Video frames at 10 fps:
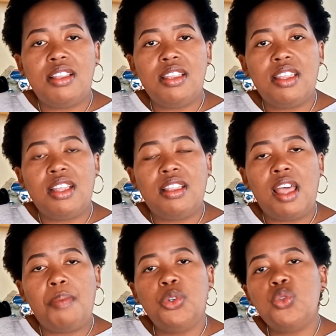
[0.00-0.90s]
then the
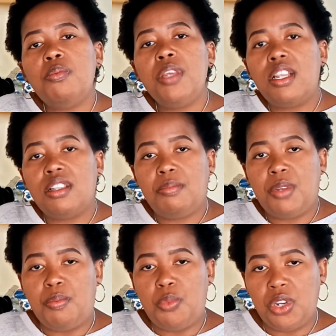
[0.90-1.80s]
apples will be a little
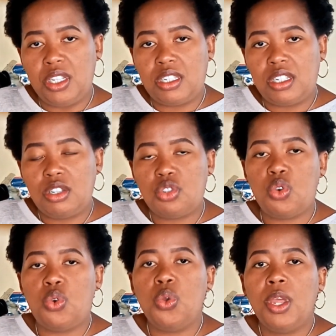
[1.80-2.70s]
bit moist.
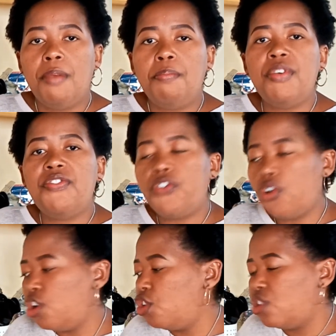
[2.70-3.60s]
So
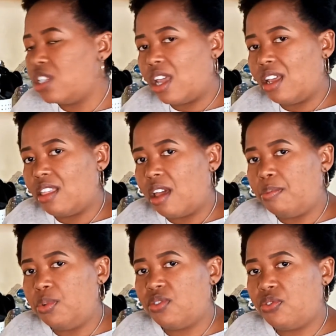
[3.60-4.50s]
before you take the
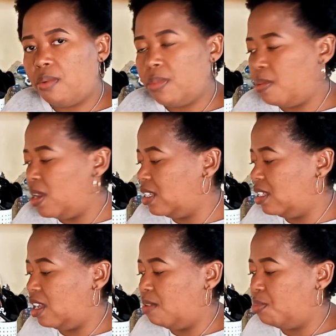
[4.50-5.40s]
apples from the
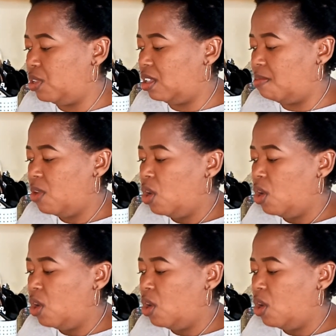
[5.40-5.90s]
plastic and put them